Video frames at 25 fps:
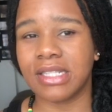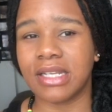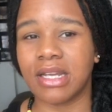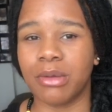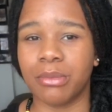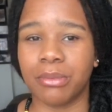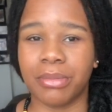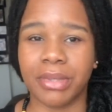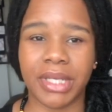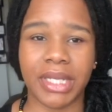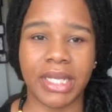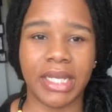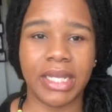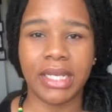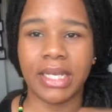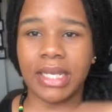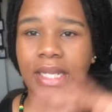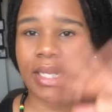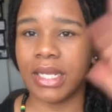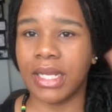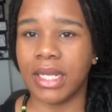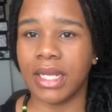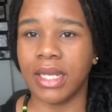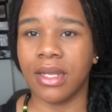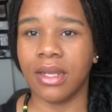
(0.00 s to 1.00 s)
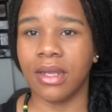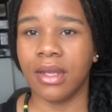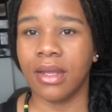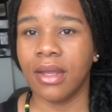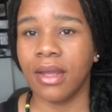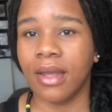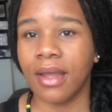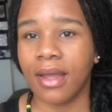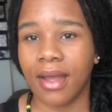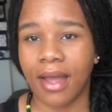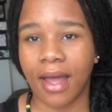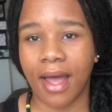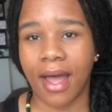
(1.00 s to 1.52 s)
completely,
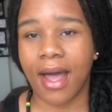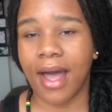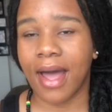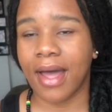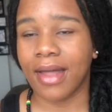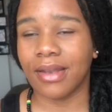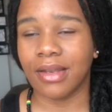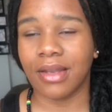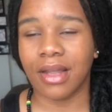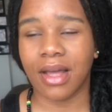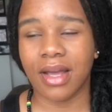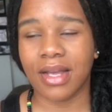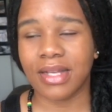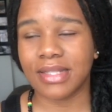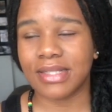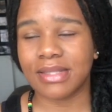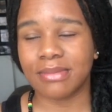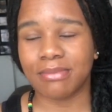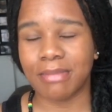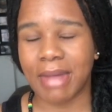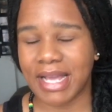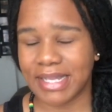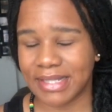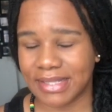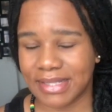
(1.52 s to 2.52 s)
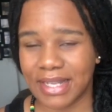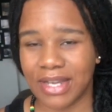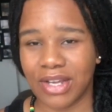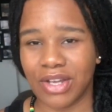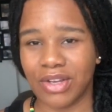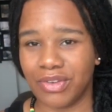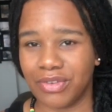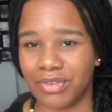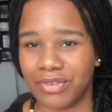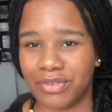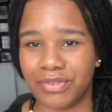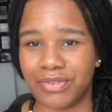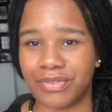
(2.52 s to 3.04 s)
I lost
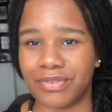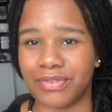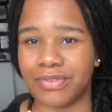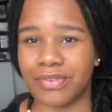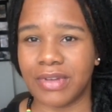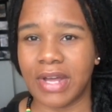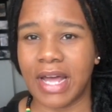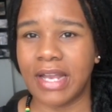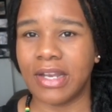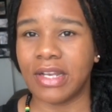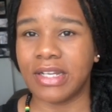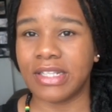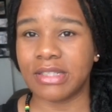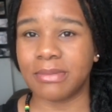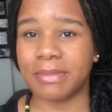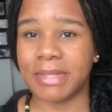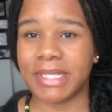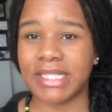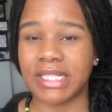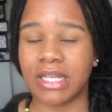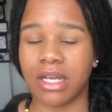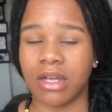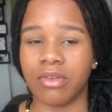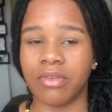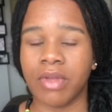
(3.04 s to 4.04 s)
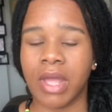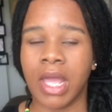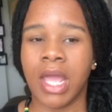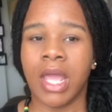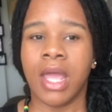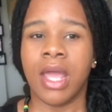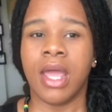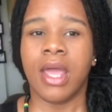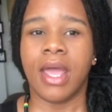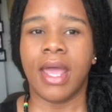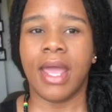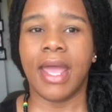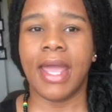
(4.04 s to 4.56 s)
myself. I lost myself.
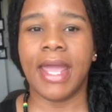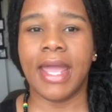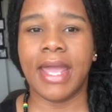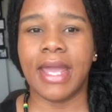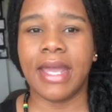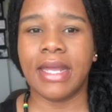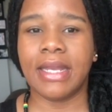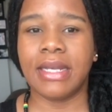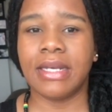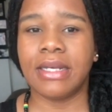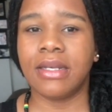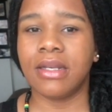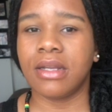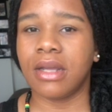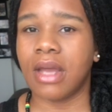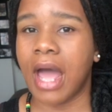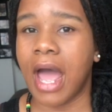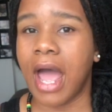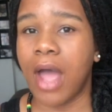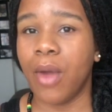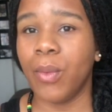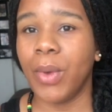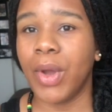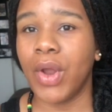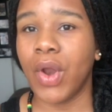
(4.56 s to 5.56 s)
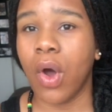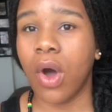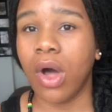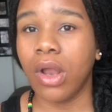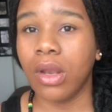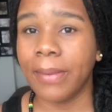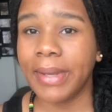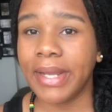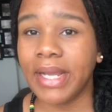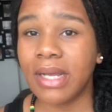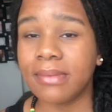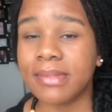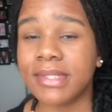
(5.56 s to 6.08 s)
And I went all the
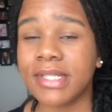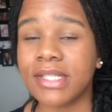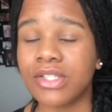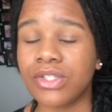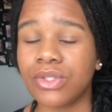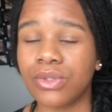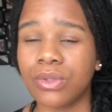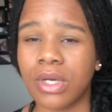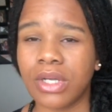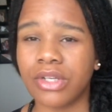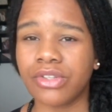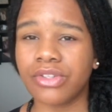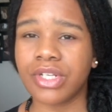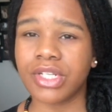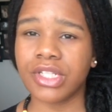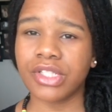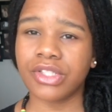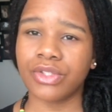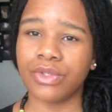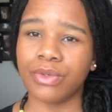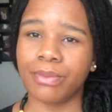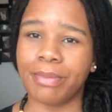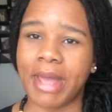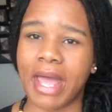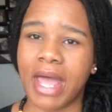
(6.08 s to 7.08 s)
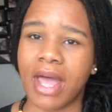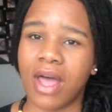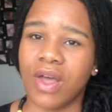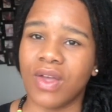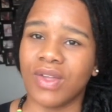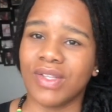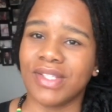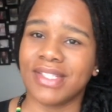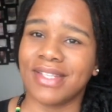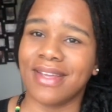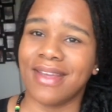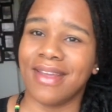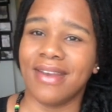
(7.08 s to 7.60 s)
way up to 202
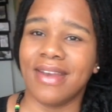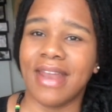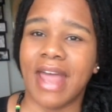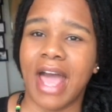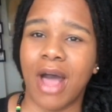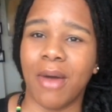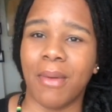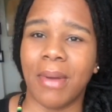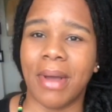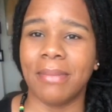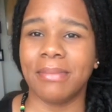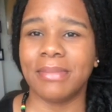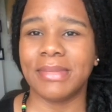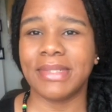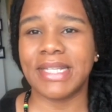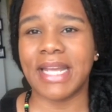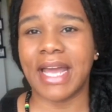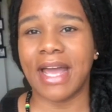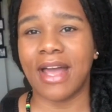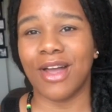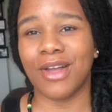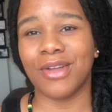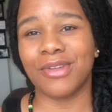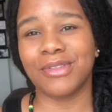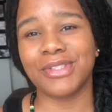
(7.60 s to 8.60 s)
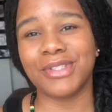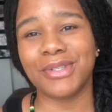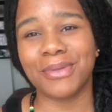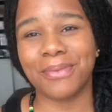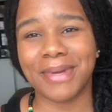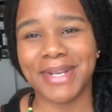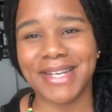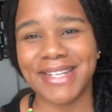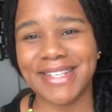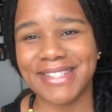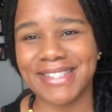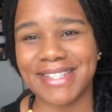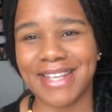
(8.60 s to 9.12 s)
pounds, and now I'm down
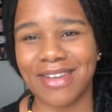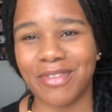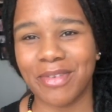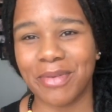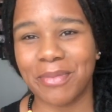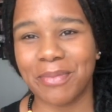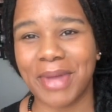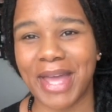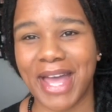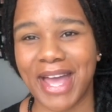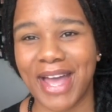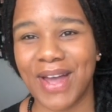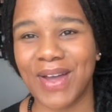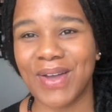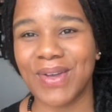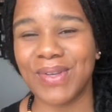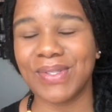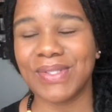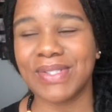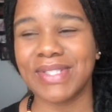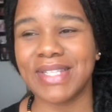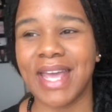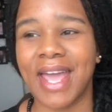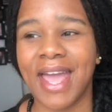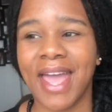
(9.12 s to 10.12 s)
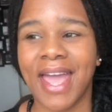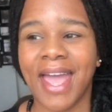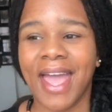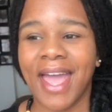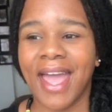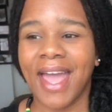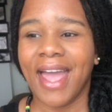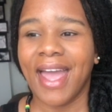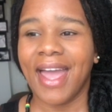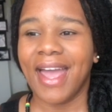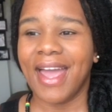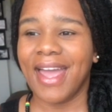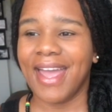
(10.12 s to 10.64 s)
27 pounds.
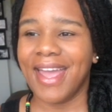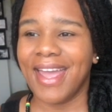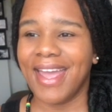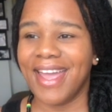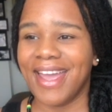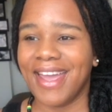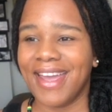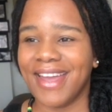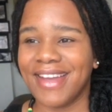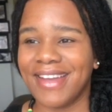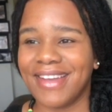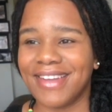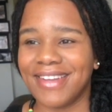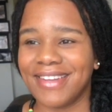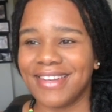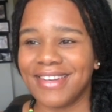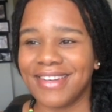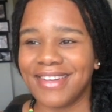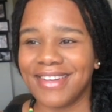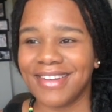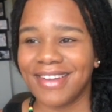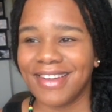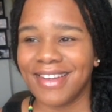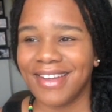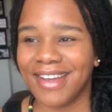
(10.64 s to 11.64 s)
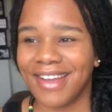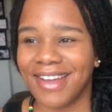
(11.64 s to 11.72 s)
And